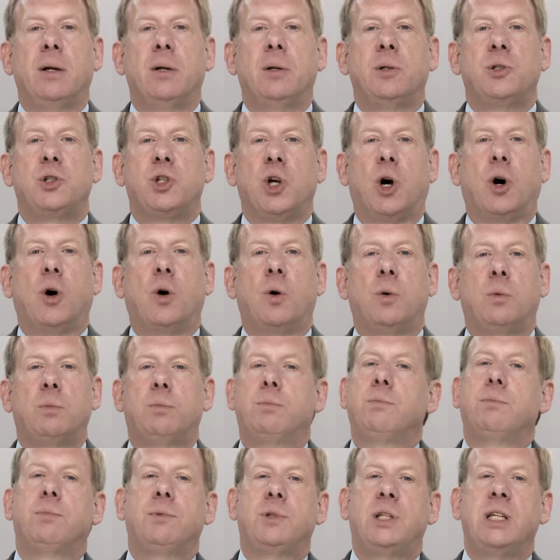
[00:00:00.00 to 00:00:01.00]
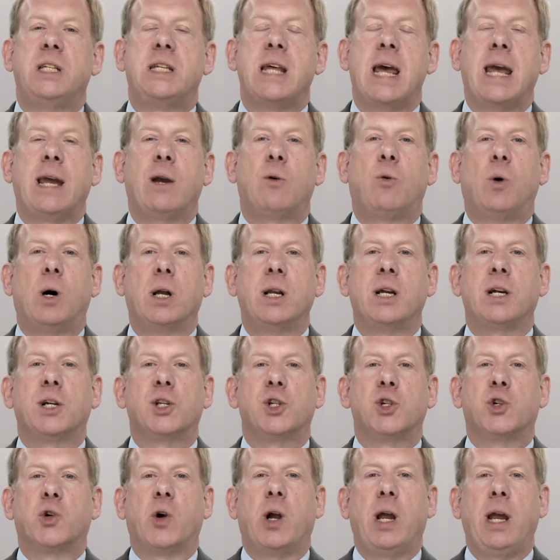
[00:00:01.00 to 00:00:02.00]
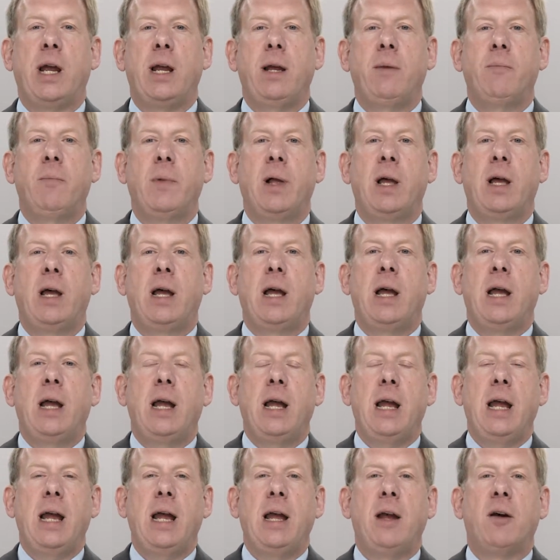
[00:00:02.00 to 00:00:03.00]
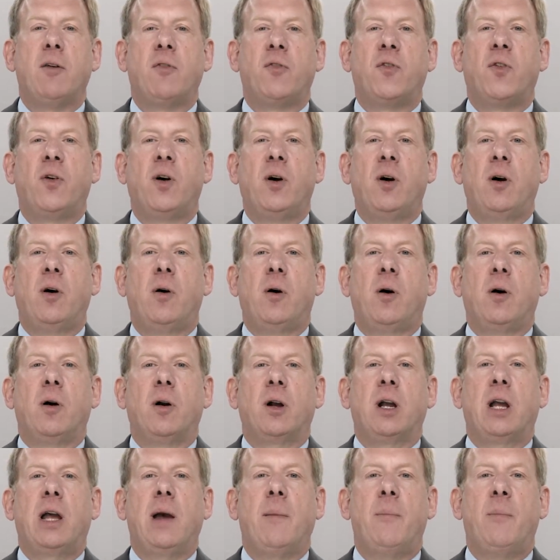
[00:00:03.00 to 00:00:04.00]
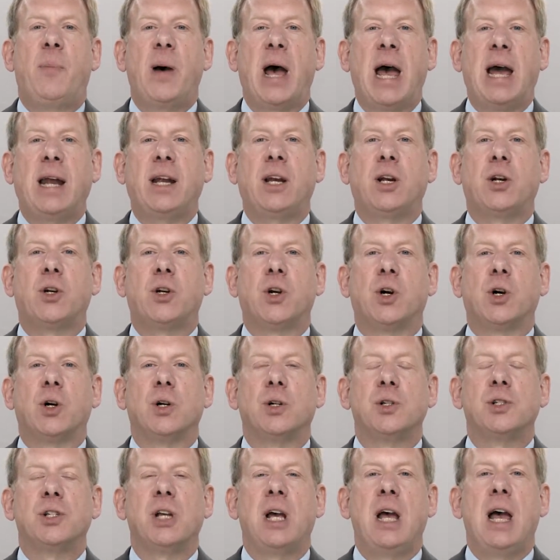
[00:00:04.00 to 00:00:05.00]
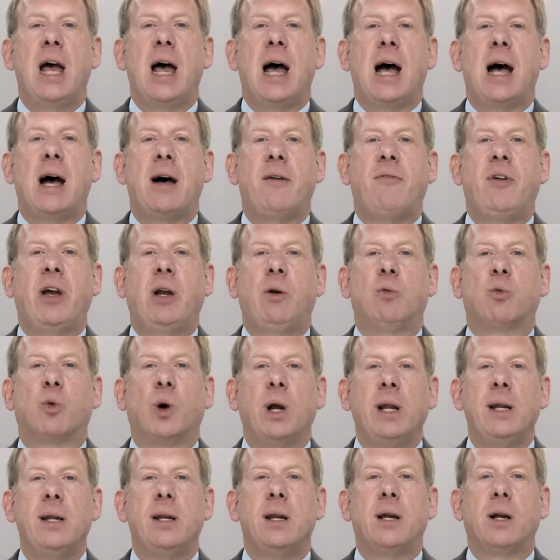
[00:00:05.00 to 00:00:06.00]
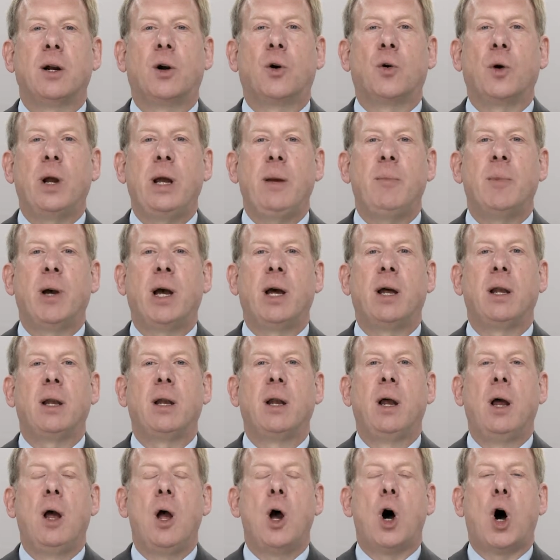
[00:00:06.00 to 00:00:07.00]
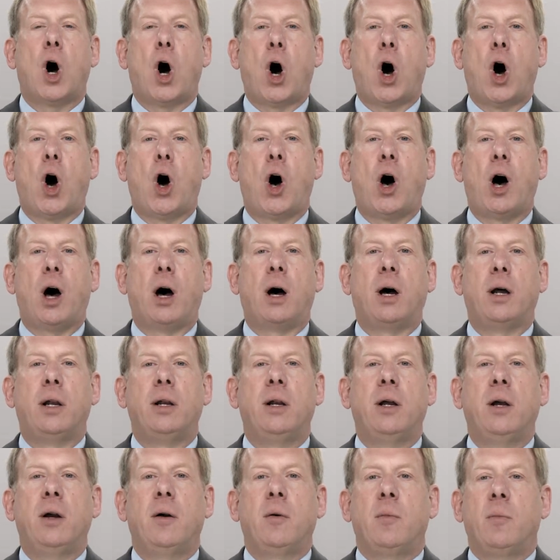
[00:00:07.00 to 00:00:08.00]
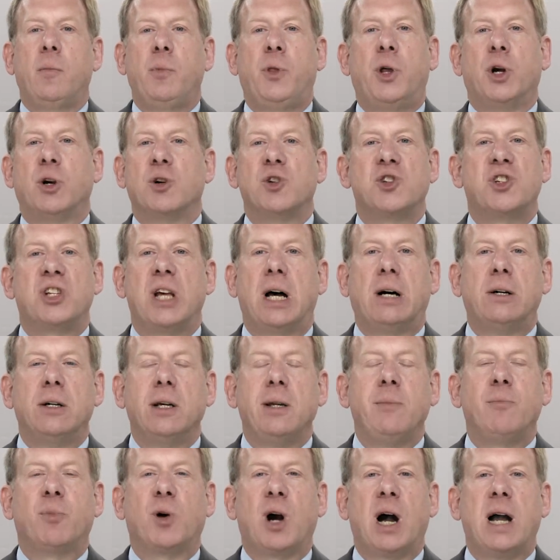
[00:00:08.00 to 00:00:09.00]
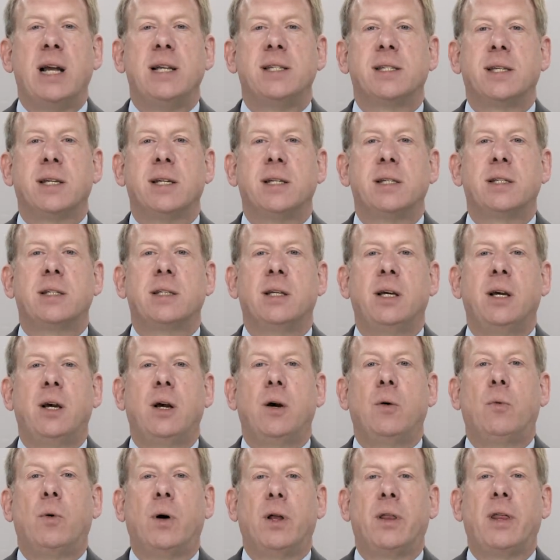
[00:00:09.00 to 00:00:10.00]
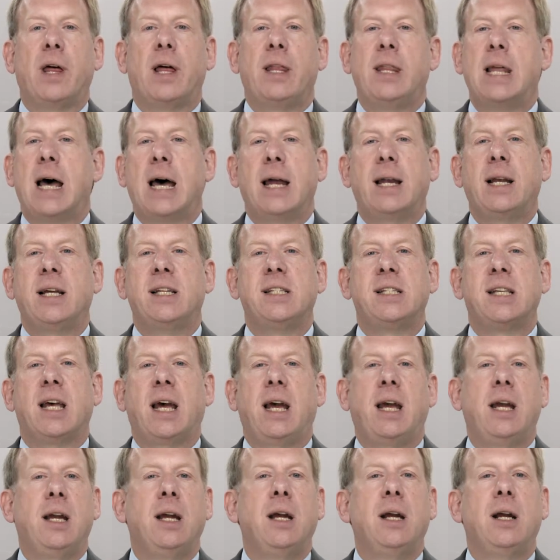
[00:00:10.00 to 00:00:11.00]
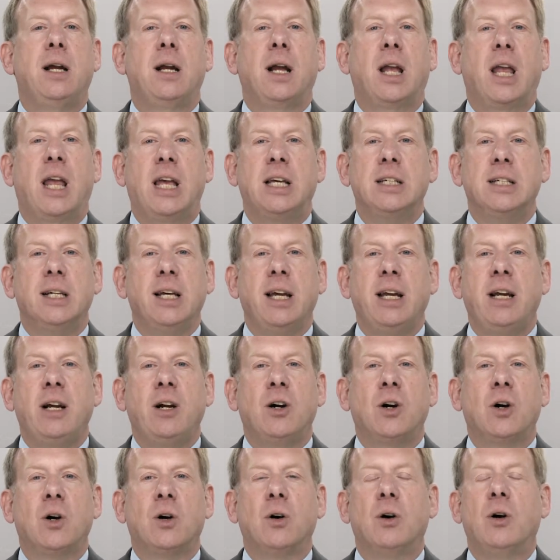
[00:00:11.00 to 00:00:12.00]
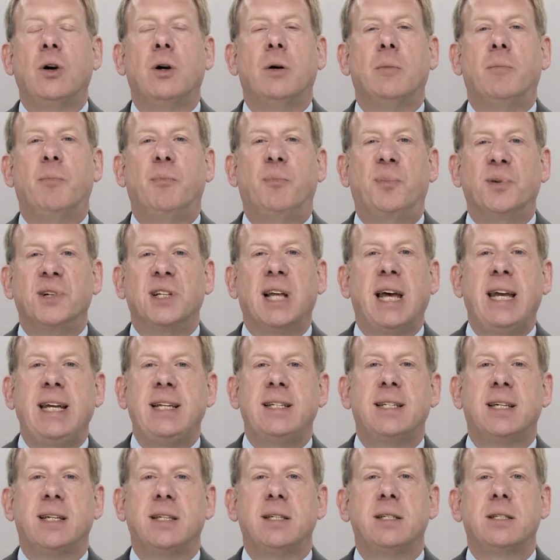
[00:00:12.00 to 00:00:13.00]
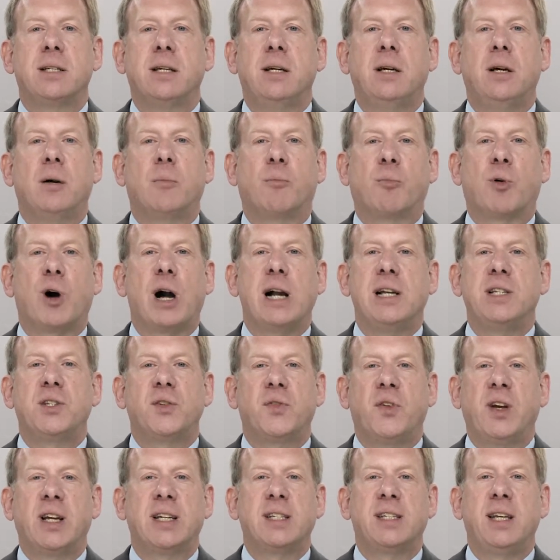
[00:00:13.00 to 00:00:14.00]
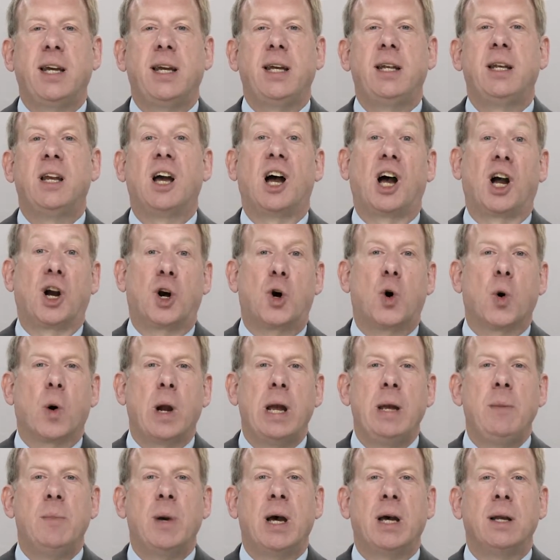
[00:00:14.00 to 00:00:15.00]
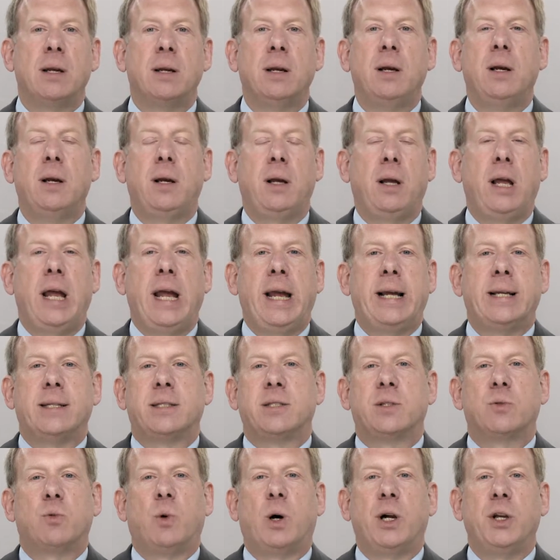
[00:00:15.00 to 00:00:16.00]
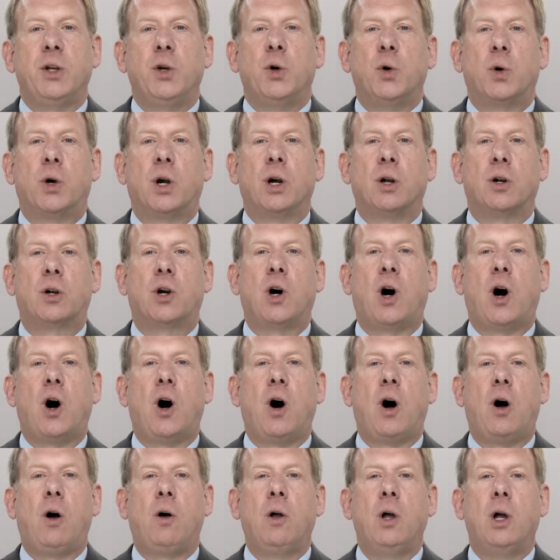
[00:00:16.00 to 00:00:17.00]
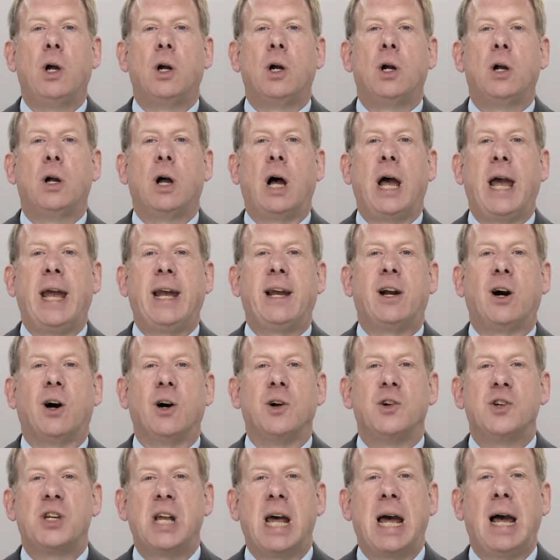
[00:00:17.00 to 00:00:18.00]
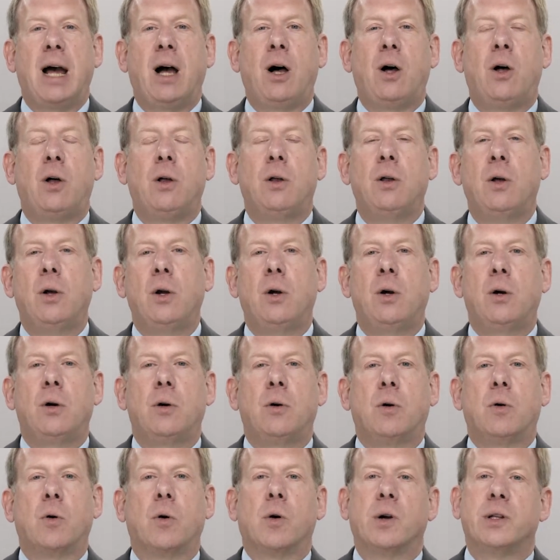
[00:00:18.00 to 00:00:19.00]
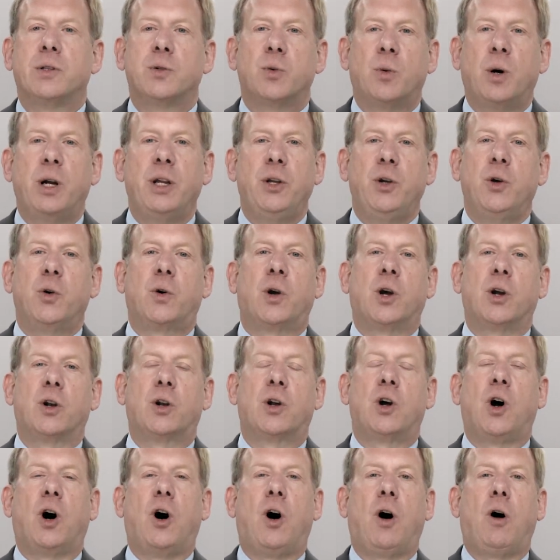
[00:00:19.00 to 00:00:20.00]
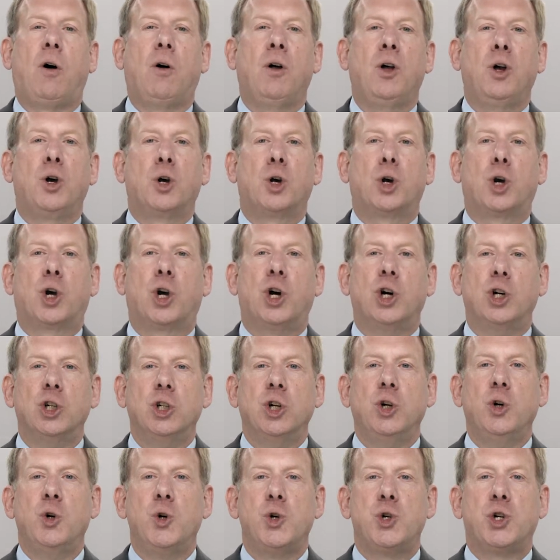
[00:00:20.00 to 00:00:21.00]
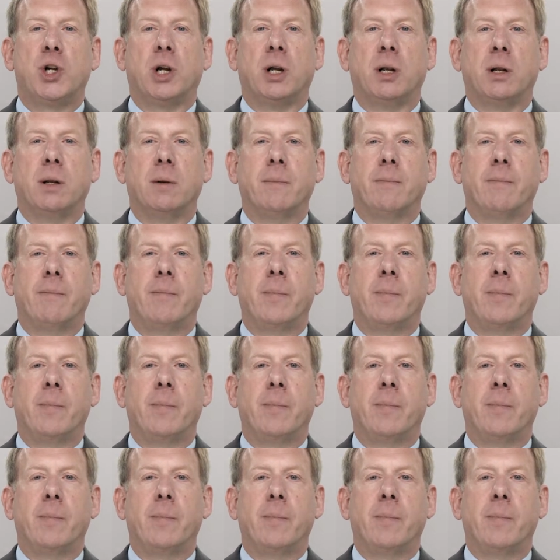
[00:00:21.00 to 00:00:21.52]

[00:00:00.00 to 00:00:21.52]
So, to take one extreme, if competitors have a written agreement on their selling prices, well, then that is a clear, blatant price-fixing agreement. It's what you could call a cartel, or it's what you could call collusion.